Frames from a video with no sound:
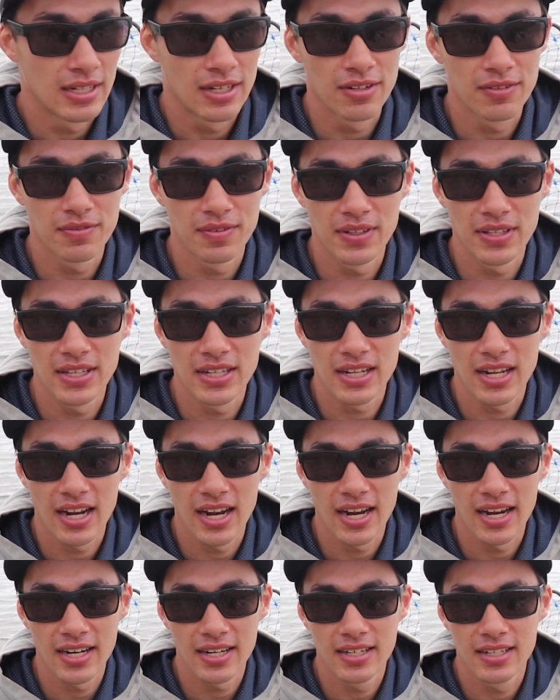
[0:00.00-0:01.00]
Hopefully the
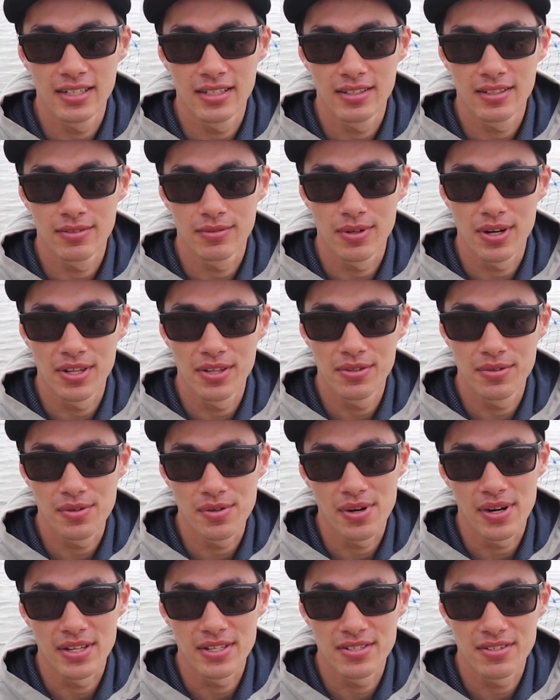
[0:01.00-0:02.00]
kayak run
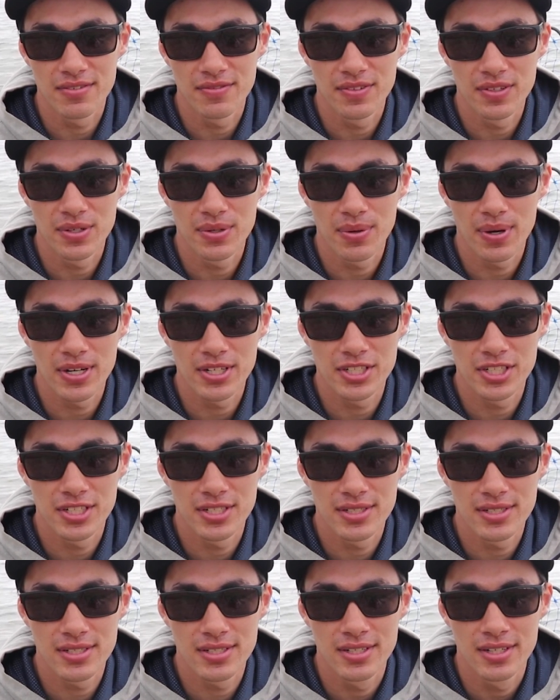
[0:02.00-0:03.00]
through answered a few
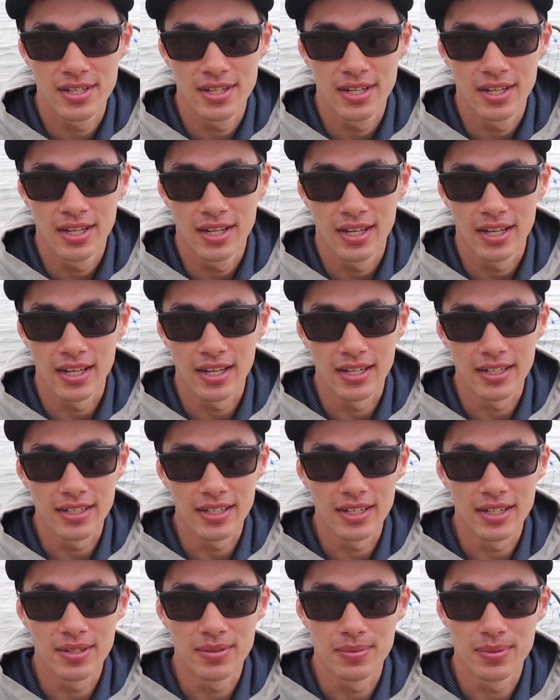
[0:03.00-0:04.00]
questions,
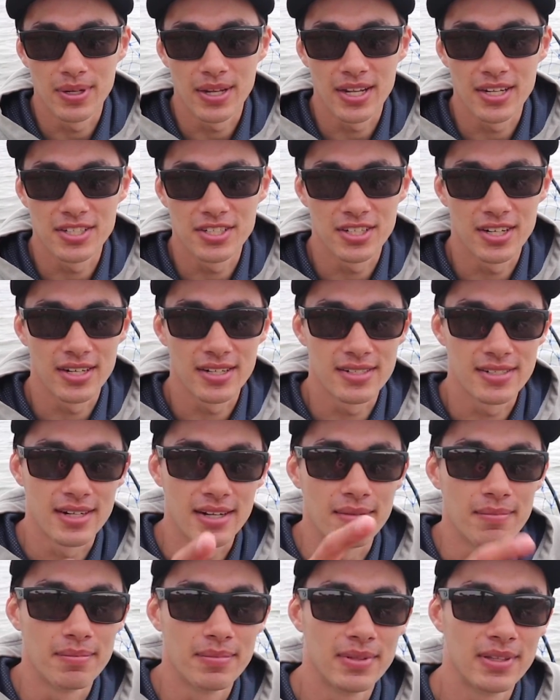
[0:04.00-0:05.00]
and uh, we'll catch you next
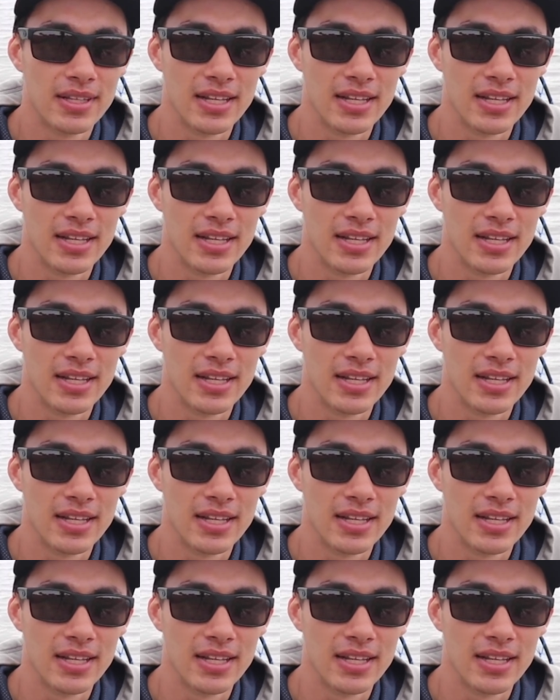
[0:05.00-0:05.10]
time.